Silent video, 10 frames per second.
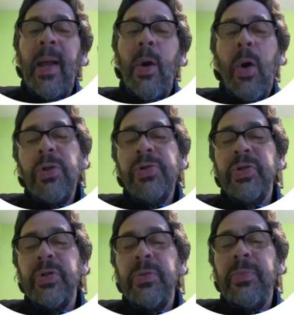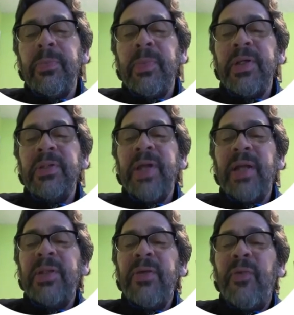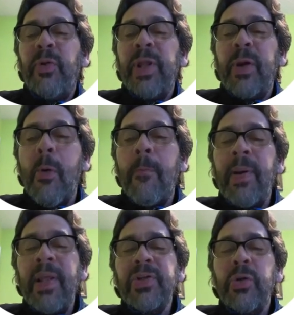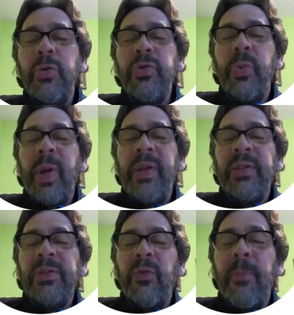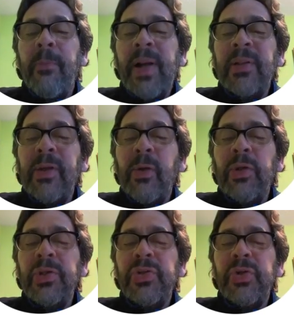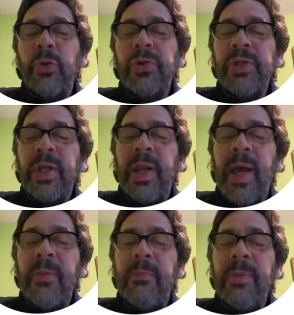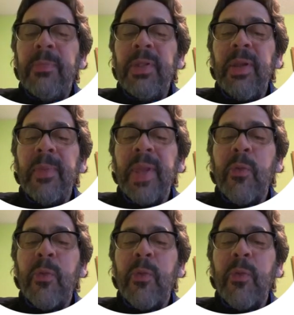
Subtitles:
Also, starting for the complex conjugated of the particle Schrodinger-like PPGP